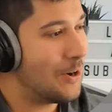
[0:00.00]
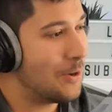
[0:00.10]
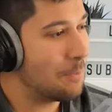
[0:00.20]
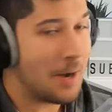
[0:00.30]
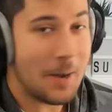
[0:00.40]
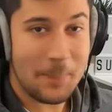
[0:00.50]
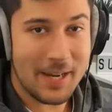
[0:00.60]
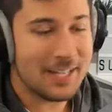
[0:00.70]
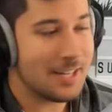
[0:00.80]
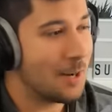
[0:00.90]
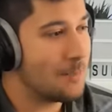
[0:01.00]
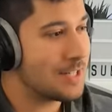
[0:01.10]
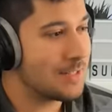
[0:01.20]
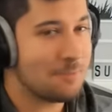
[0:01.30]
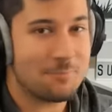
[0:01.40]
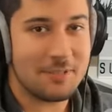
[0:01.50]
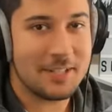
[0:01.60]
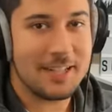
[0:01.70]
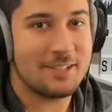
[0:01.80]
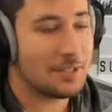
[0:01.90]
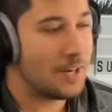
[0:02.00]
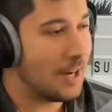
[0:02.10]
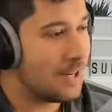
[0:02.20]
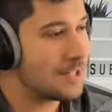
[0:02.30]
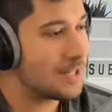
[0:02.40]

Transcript: on My Man Club, which is a pretty try-hard